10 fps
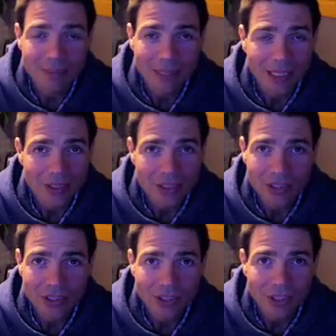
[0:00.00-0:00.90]
making
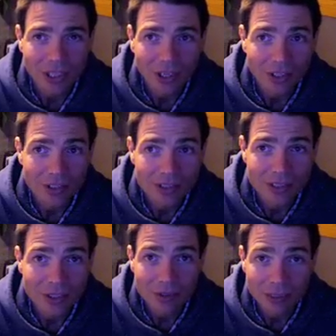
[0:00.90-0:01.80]
sure your
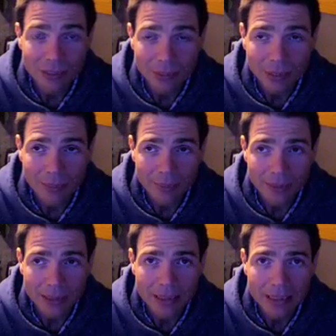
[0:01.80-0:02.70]
car's tuned up
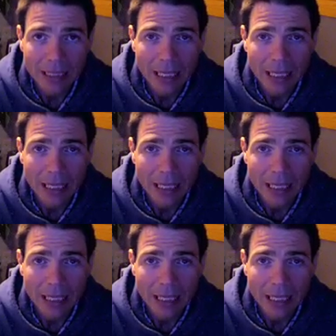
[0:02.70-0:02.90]
properly.